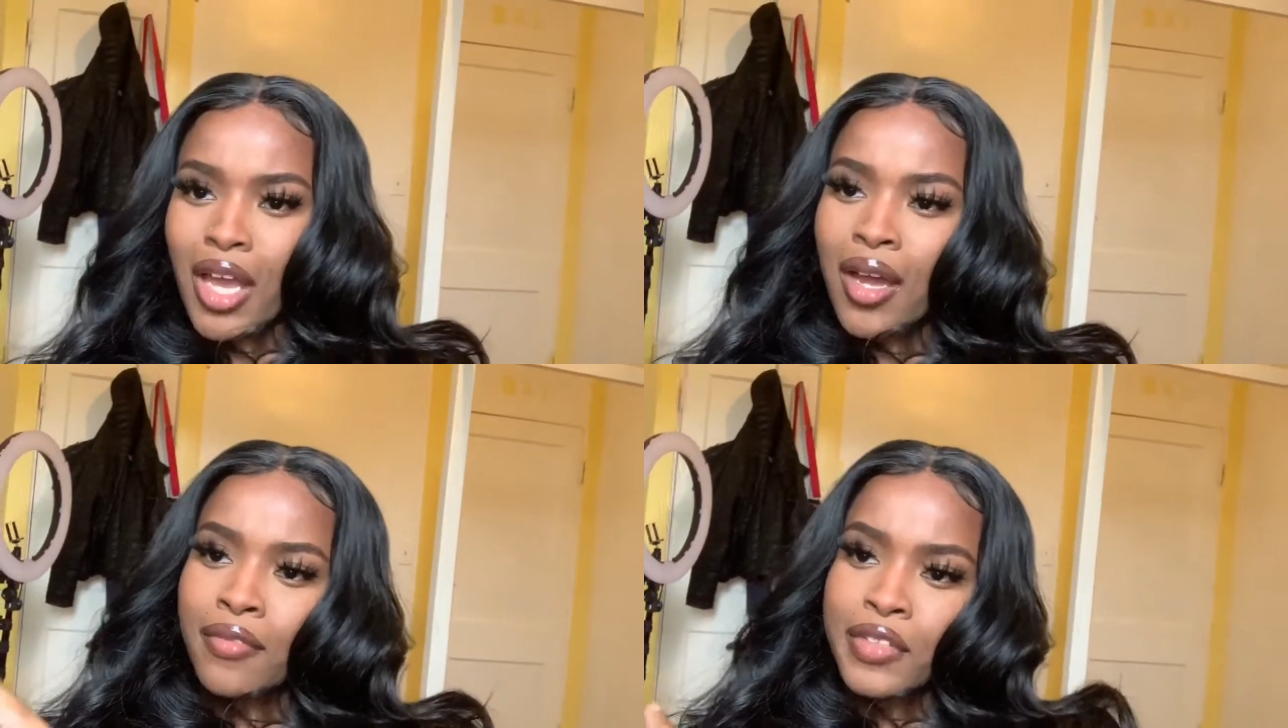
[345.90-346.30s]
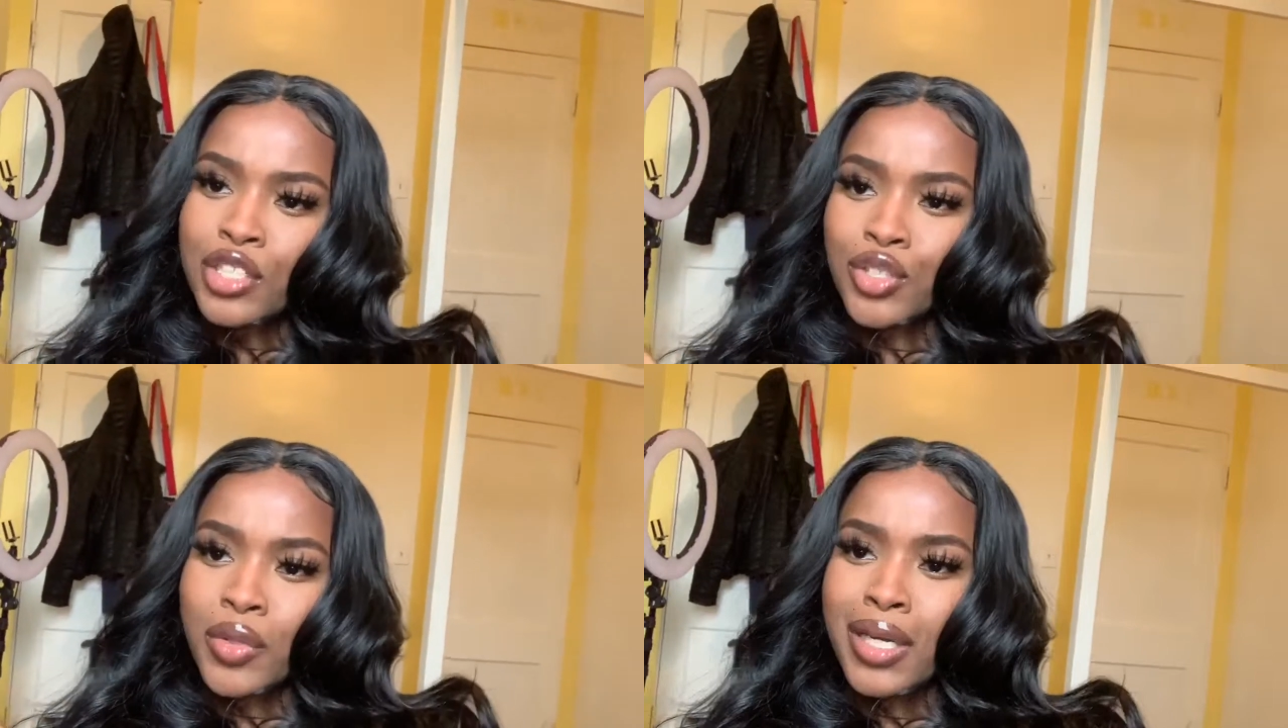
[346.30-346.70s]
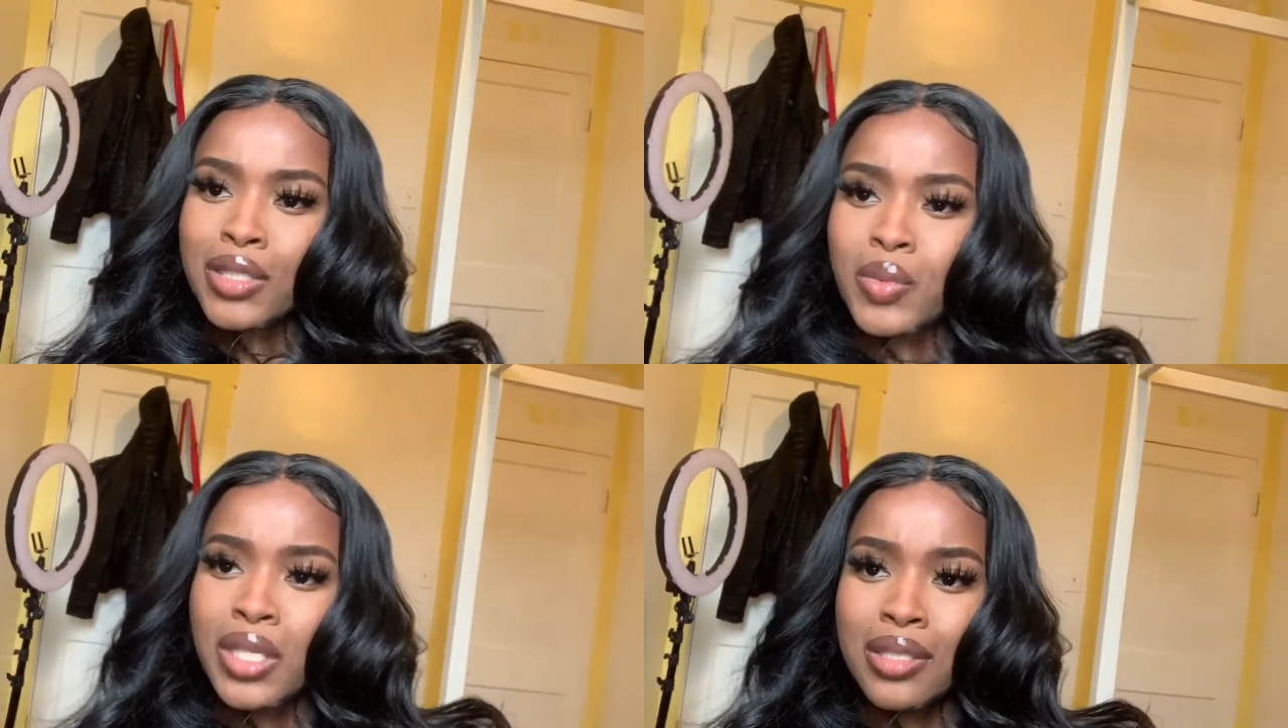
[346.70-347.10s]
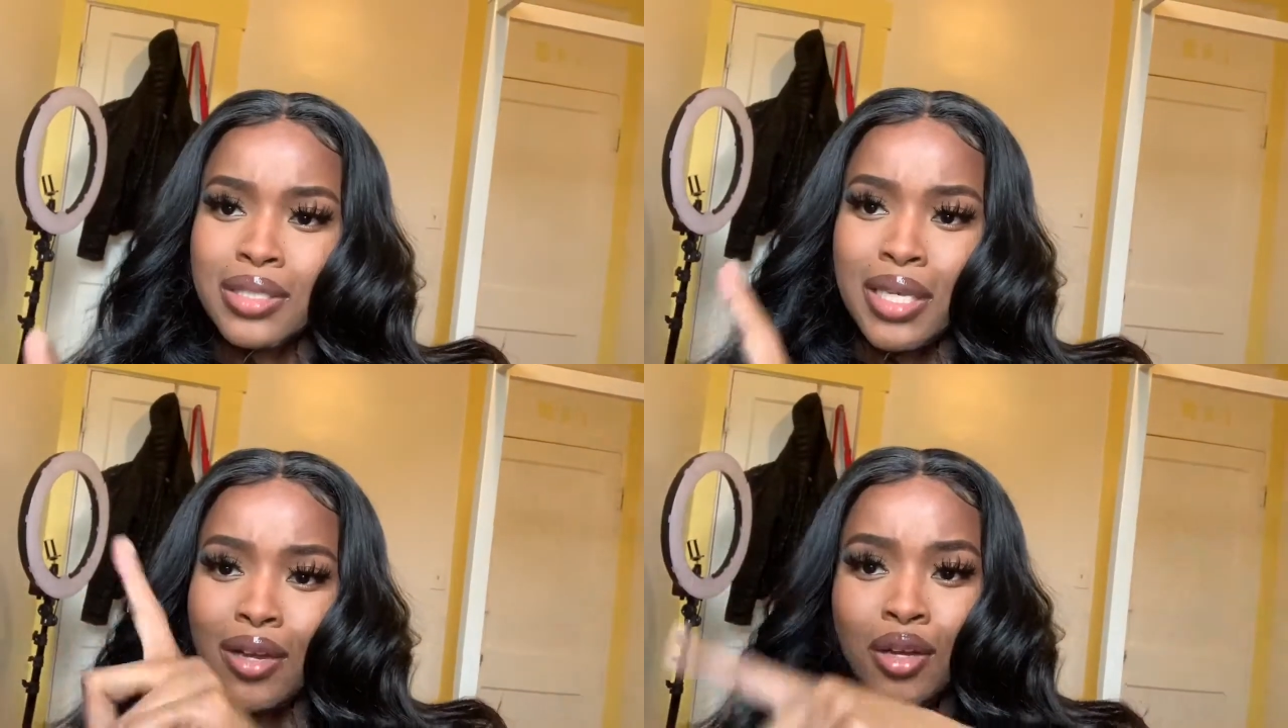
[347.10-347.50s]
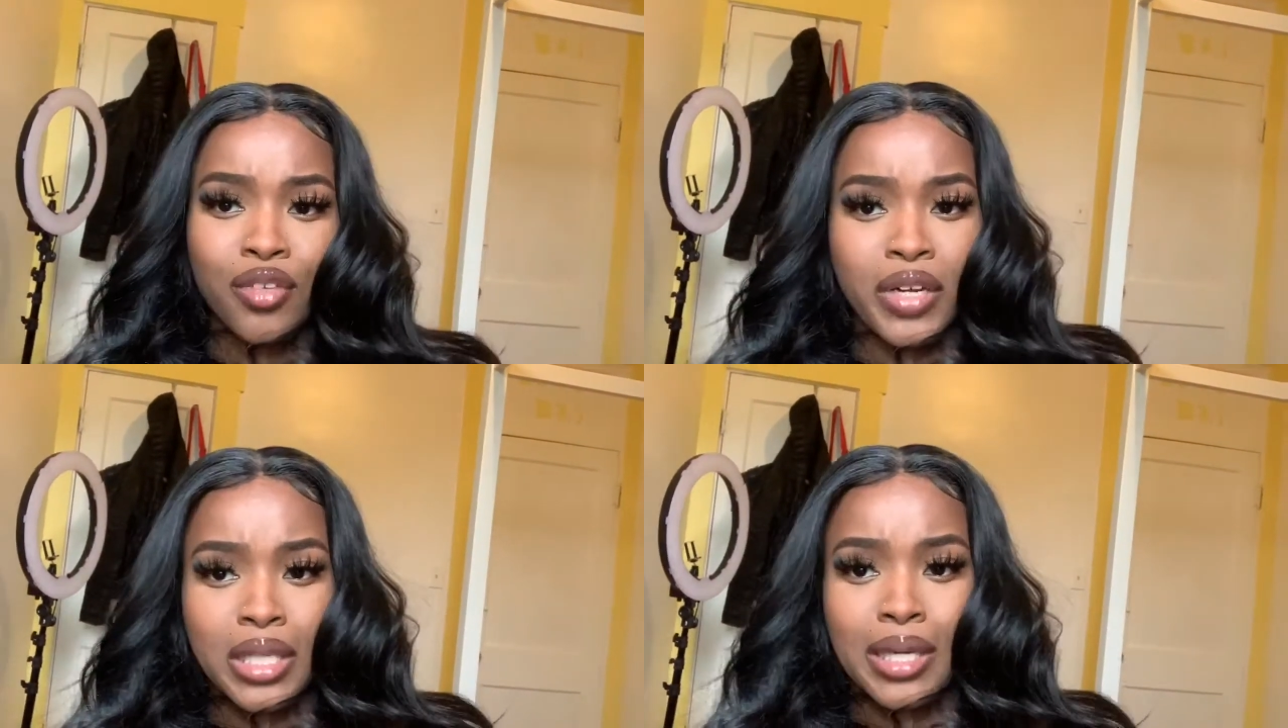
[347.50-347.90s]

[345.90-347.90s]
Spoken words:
after I show you guys what it looks like on the ring